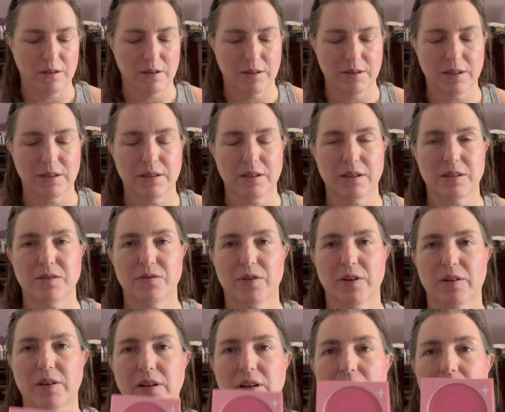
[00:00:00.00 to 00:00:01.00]
since that's
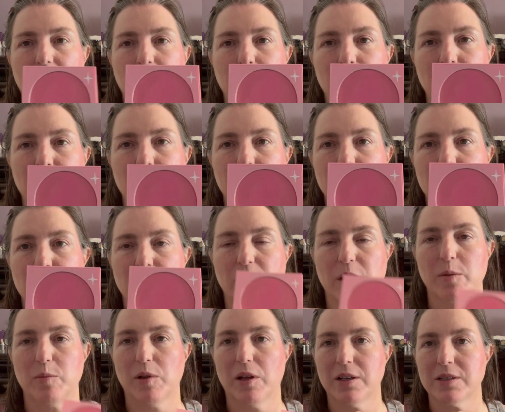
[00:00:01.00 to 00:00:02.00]
fairly dark, I'm gonna do the
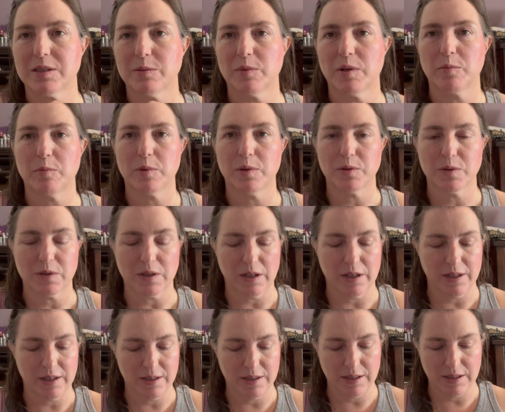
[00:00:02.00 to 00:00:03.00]
Cherry Blossom on both
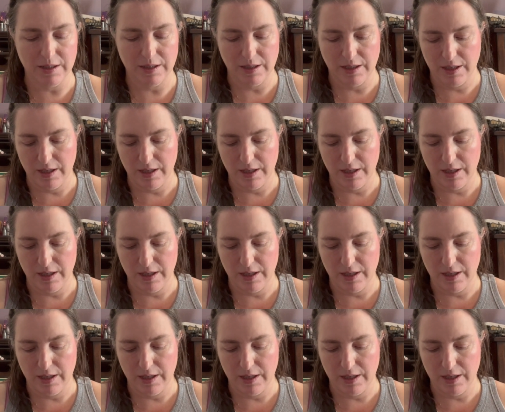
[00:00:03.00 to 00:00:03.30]
sides.